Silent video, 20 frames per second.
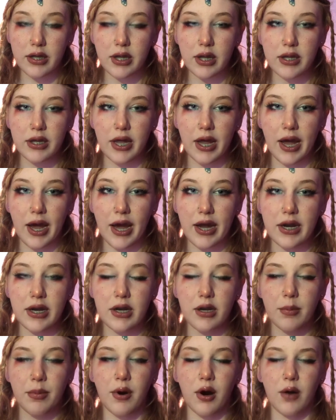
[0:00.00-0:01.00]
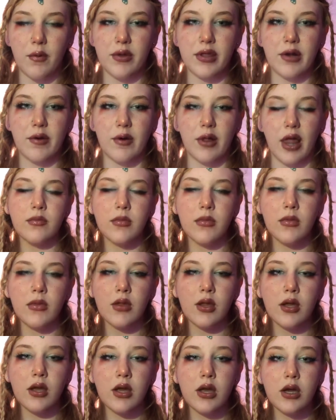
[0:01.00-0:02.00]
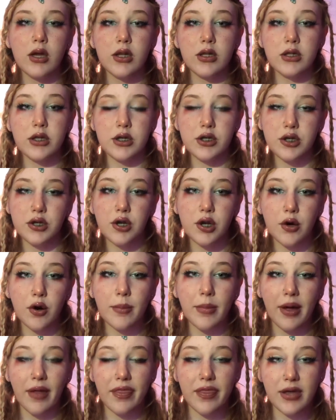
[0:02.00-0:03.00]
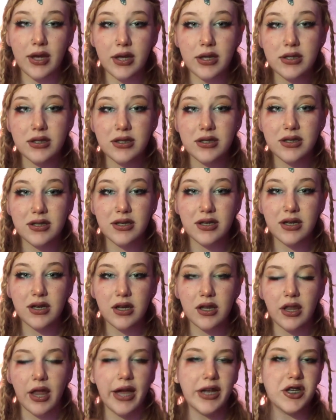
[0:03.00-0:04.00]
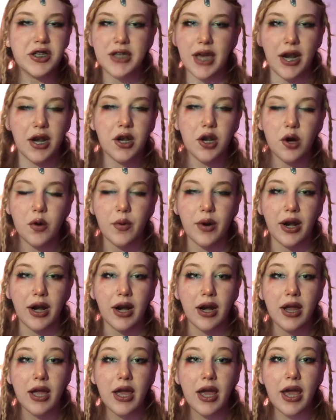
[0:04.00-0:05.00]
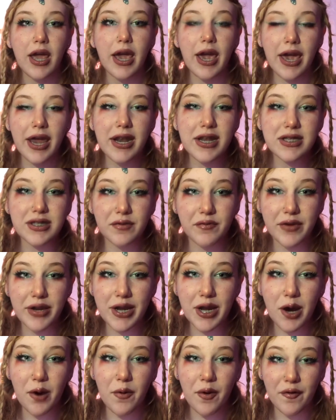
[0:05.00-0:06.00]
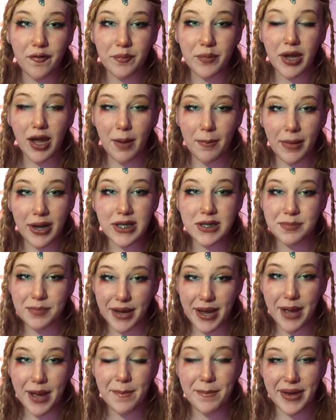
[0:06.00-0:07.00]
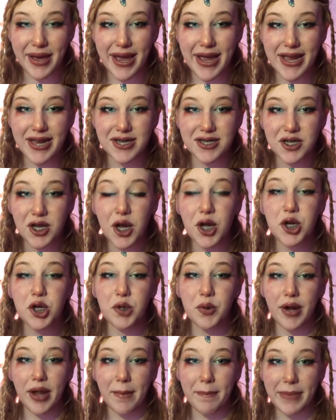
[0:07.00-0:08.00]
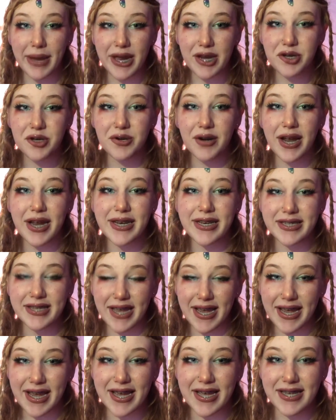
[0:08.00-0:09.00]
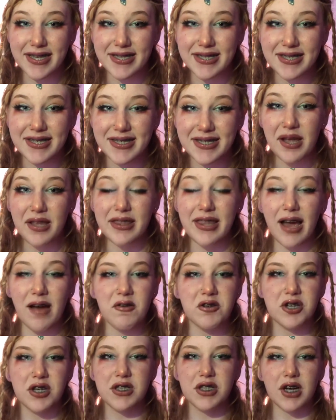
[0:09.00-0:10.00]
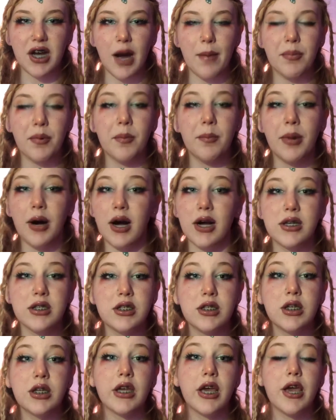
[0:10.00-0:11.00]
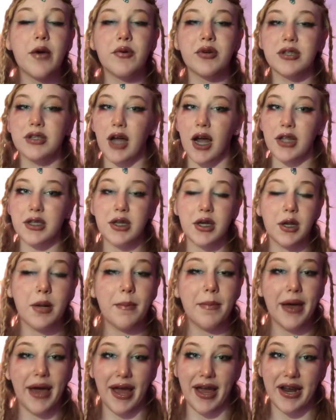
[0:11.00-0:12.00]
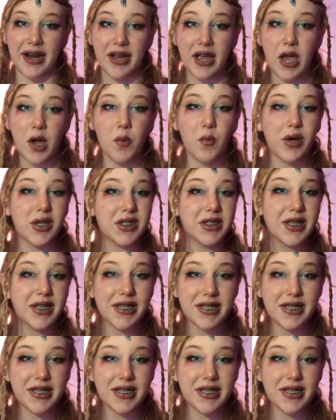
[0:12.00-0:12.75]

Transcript: then they added a part where they were like, did you know about this? Like just out of nowhere. And it's a video of me on my Span page doing a majorette dance. That was just a couple bucks. It was not to the back, wasn't to the